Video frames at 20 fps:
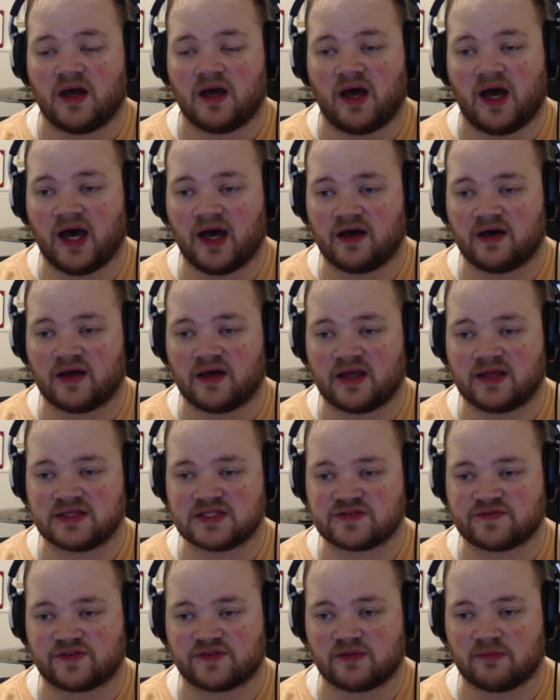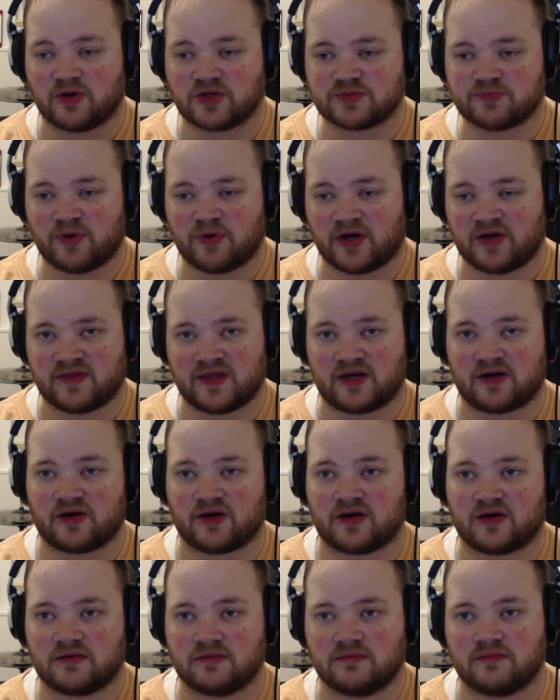at least for the most part, that
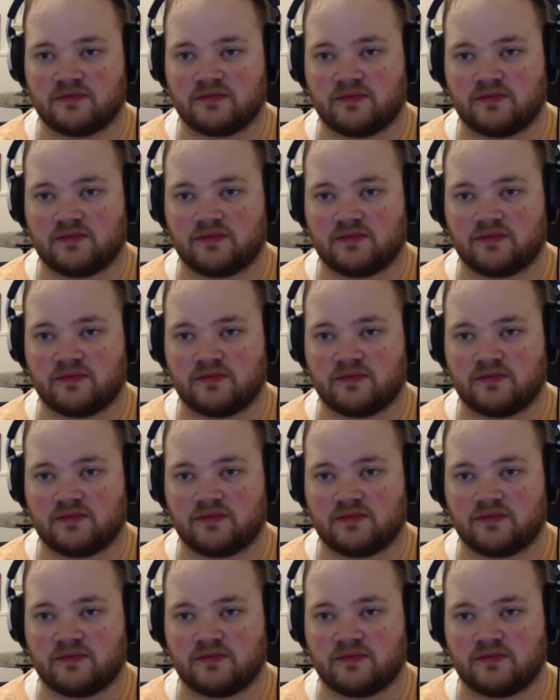are